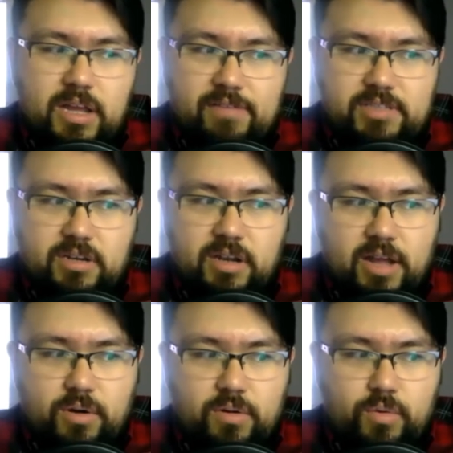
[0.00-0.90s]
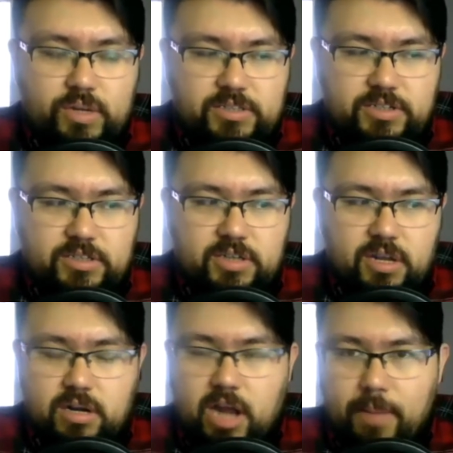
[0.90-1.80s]
done a lot of research on
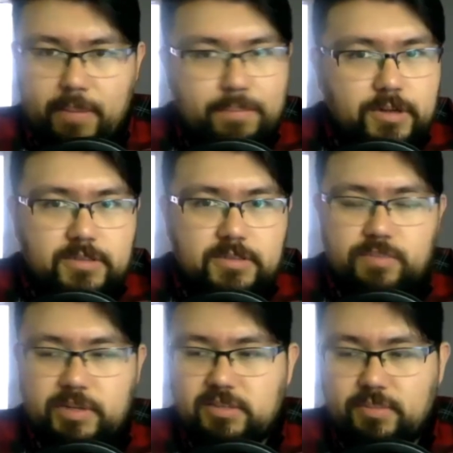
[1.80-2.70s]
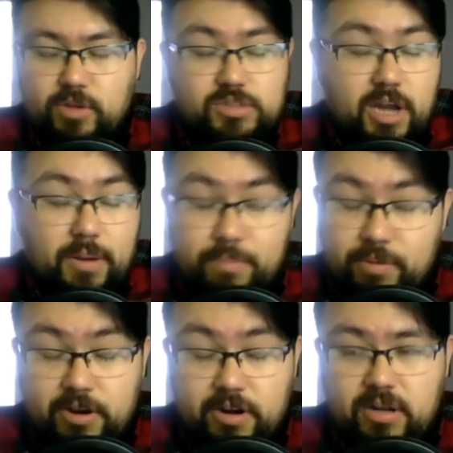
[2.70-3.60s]
comic books because I'm a huge comic book
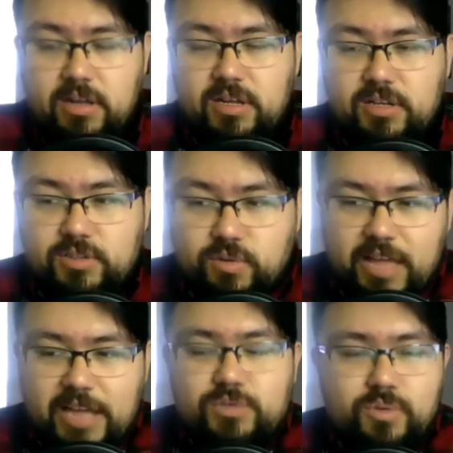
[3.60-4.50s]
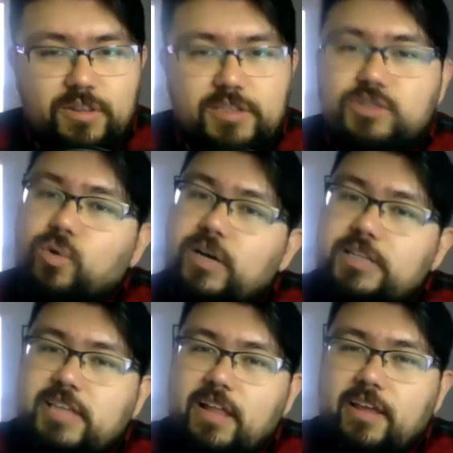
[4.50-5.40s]
nerd. So that's where the
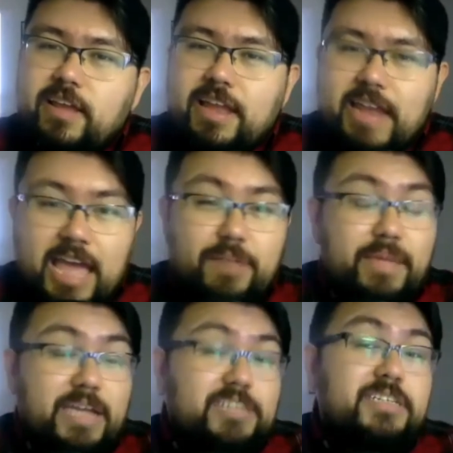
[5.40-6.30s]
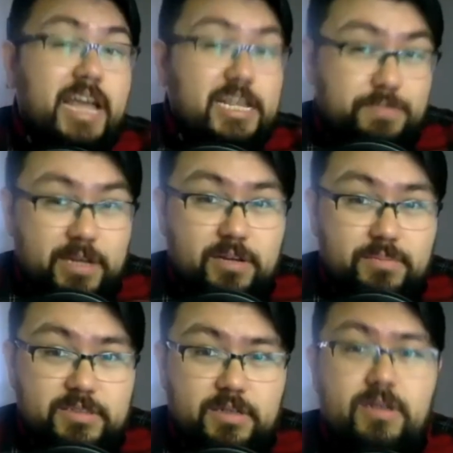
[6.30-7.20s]
storytelling and animation aspect
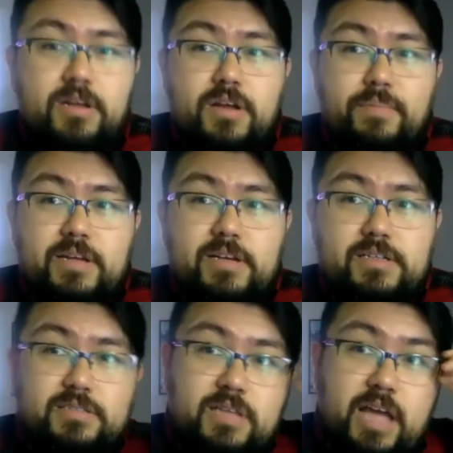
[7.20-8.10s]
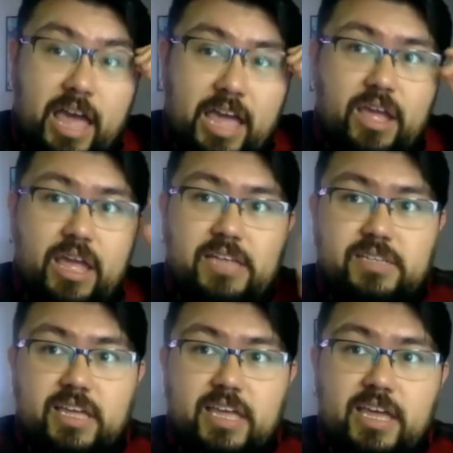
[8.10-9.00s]
comes in because I as a
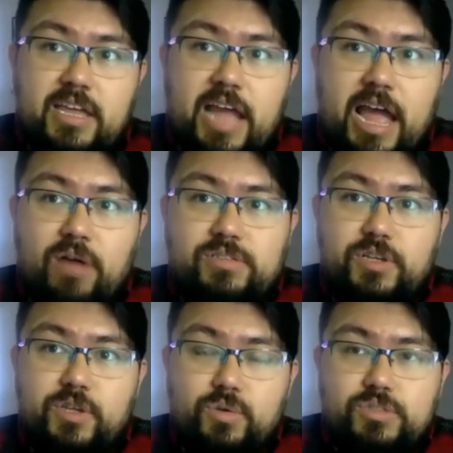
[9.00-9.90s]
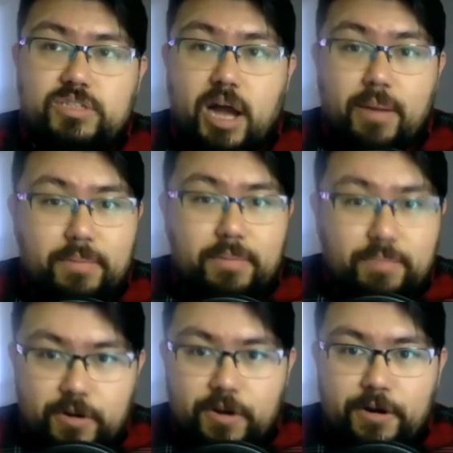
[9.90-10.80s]
kid I was a huge comic
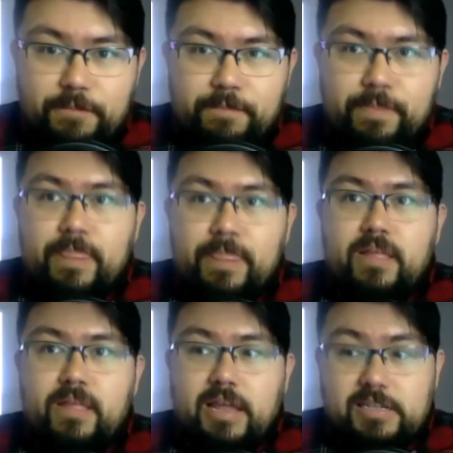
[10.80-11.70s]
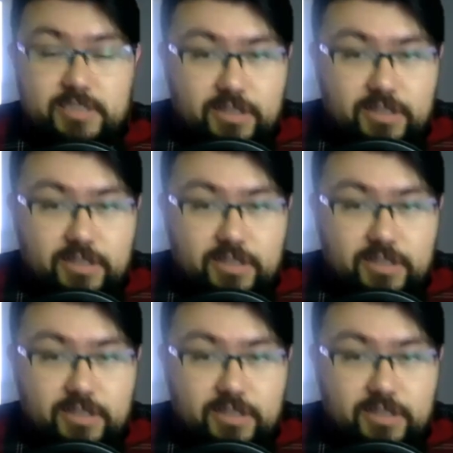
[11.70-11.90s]
book nerd yeah. and I still